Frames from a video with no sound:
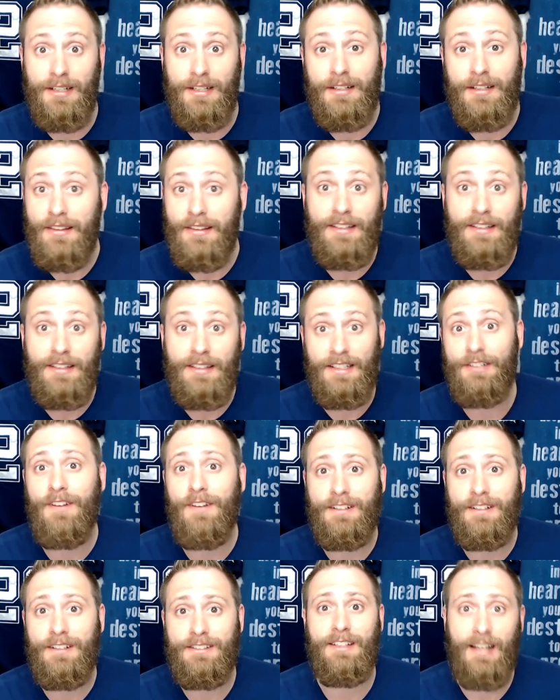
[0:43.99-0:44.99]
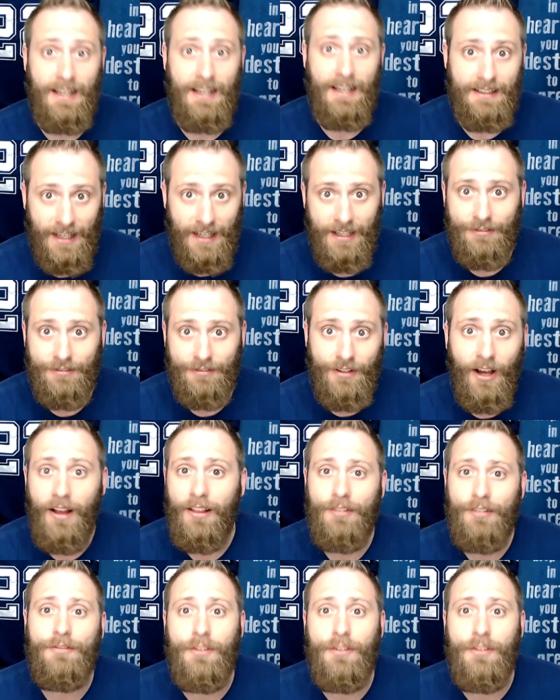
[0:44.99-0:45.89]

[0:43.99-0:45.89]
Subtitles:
the defense that I gave y'all a few